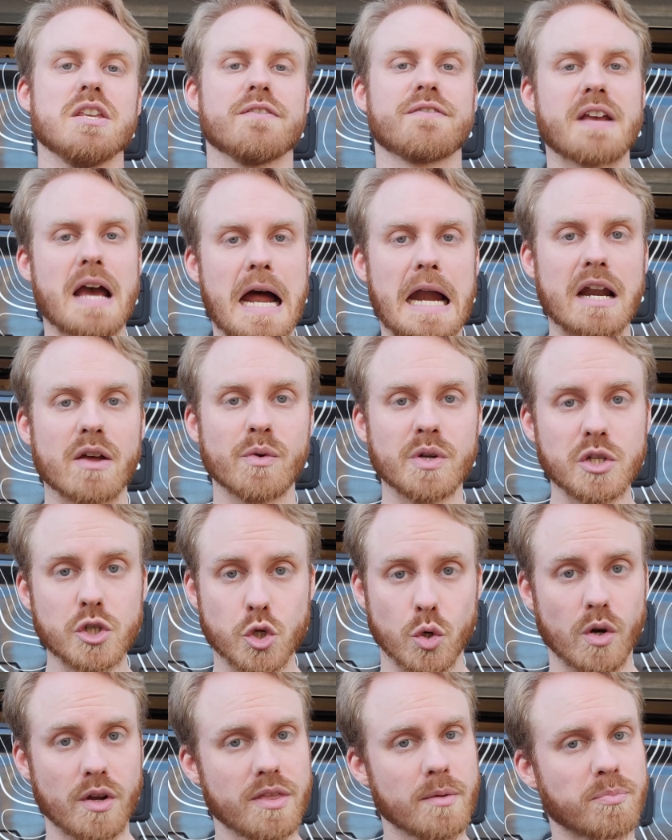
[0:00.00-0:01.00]
got to
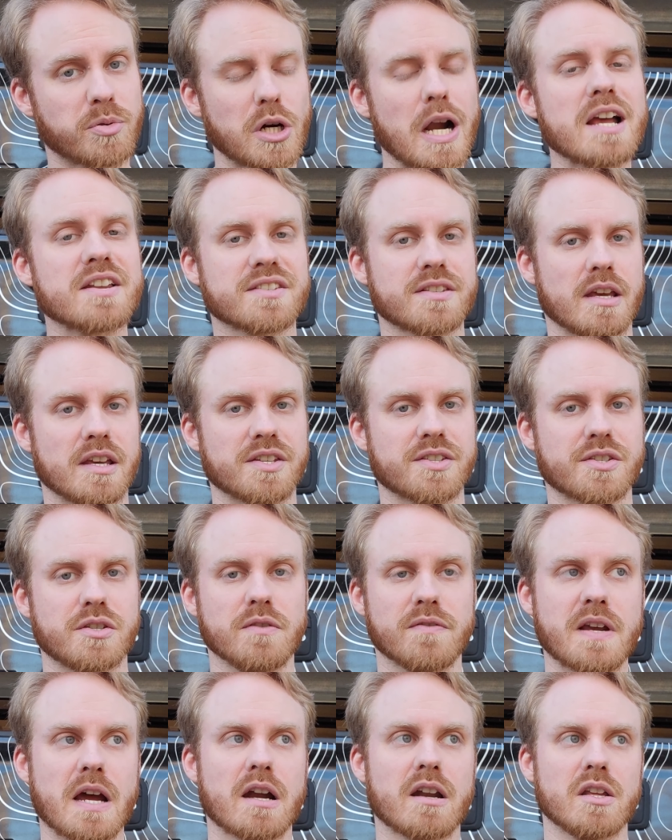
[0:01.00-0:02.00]
enjoy the process.
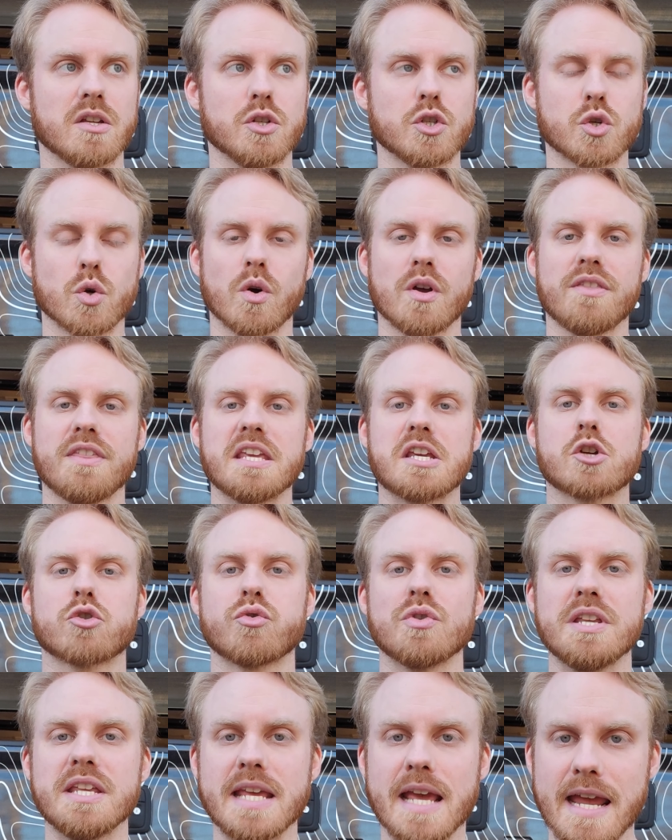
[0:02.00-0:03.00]
You've got to enjoy the
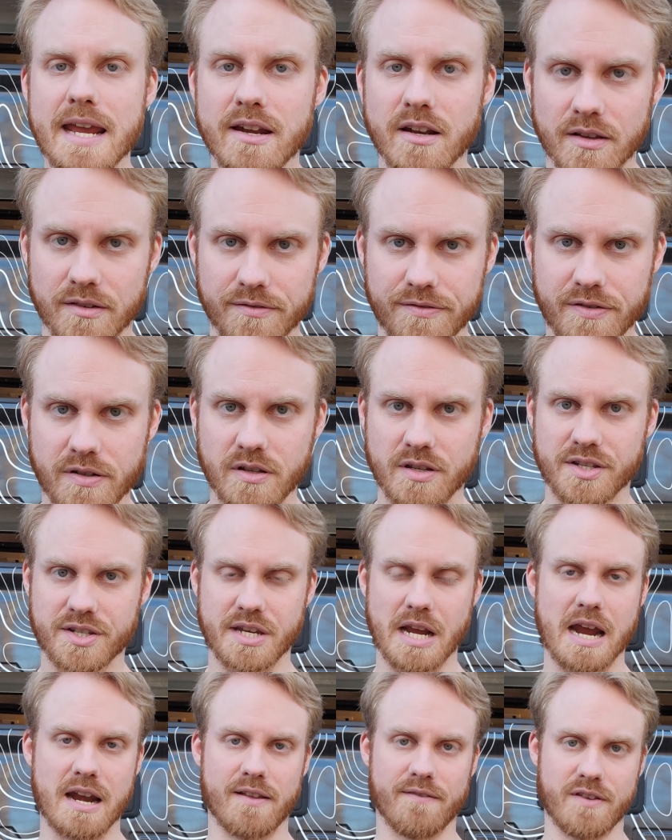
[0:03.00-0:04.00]
creative
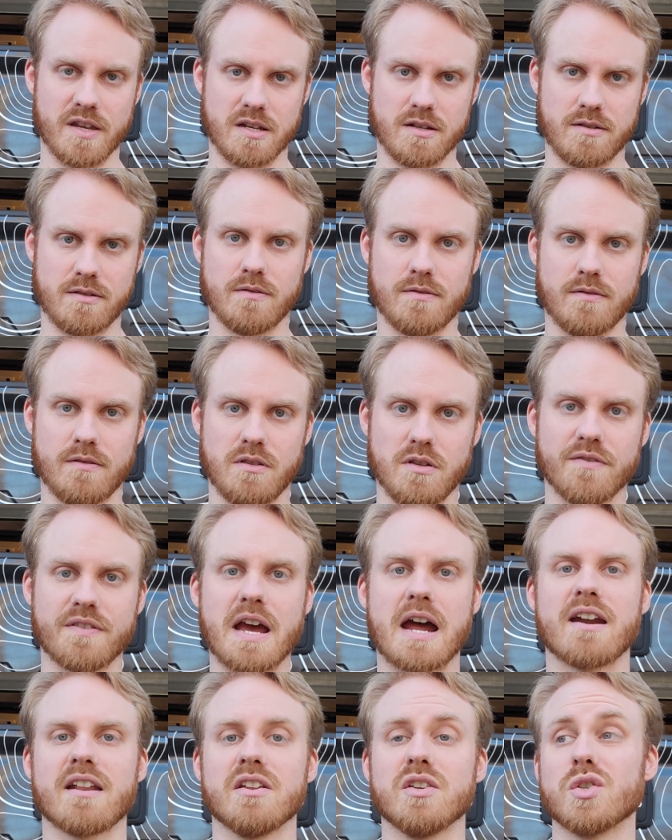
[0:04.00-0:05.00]
side of it. You've
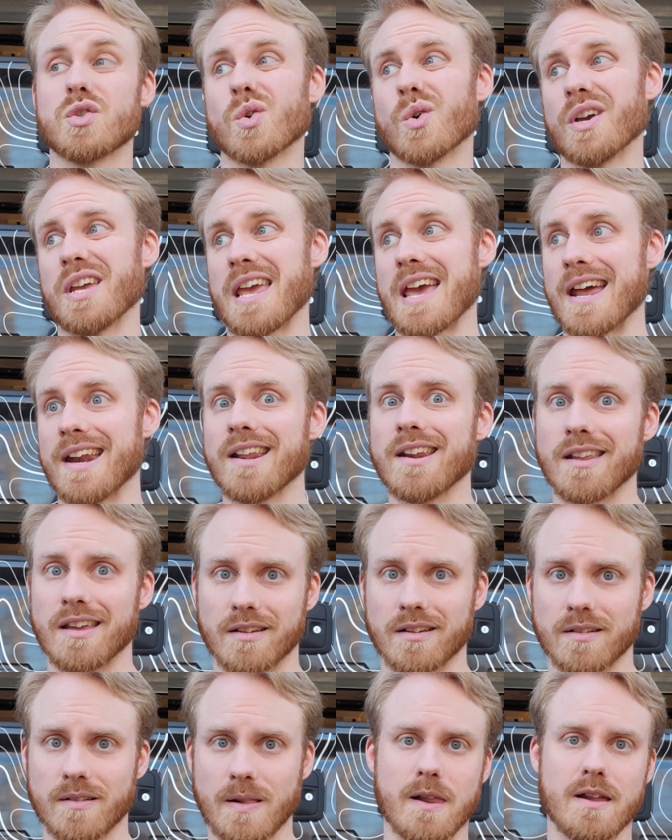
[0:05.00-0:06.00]
got to enjoy
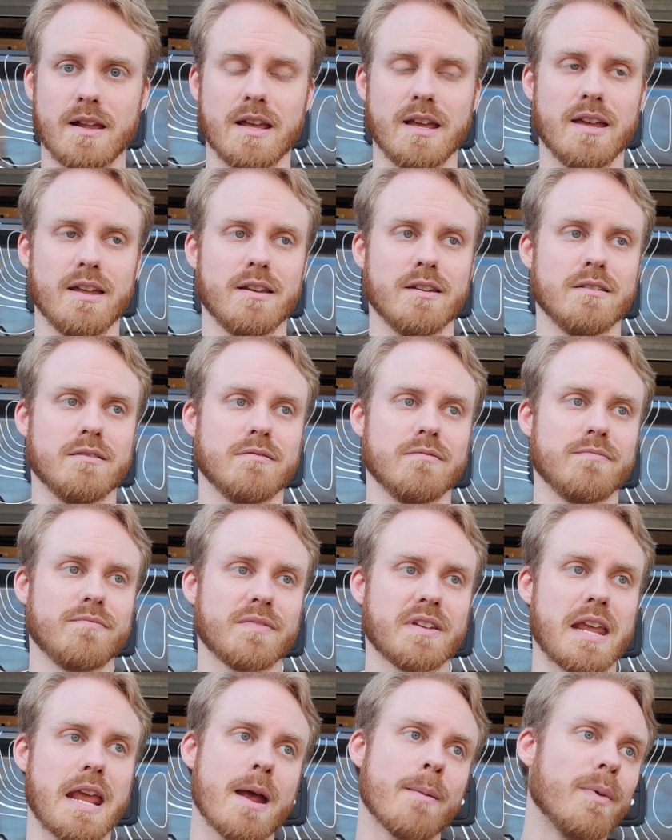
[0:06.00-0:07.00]
editing and
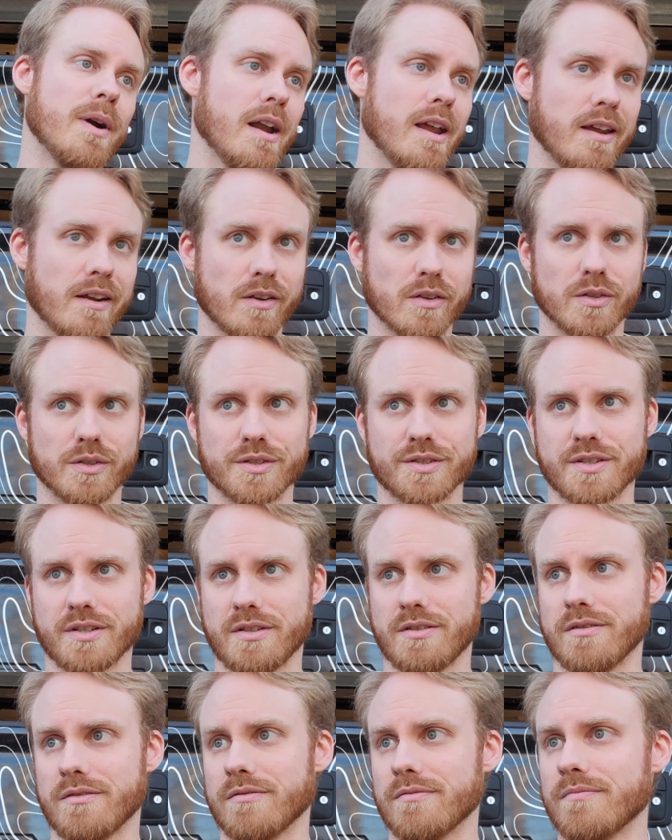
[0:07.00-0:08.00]
camera angles
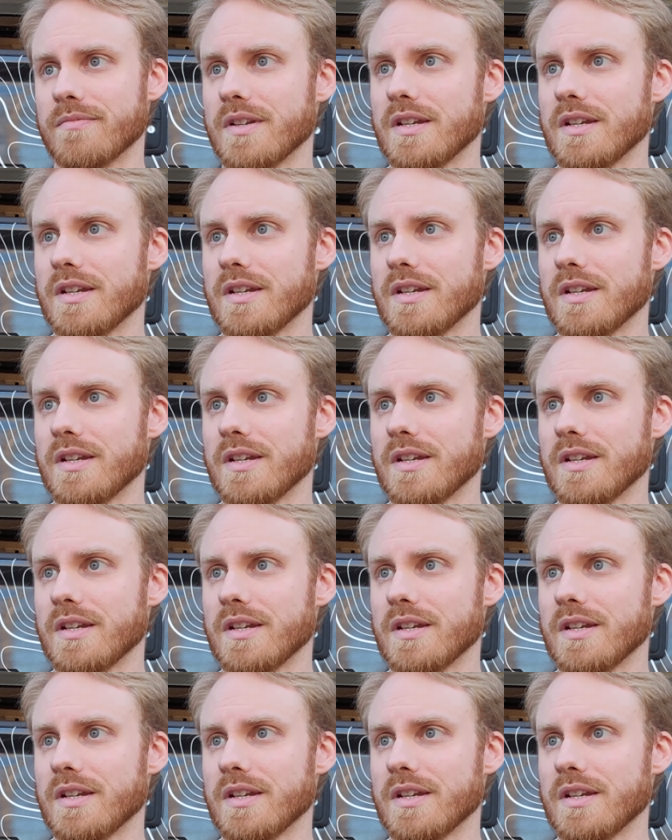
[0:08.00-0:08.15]
and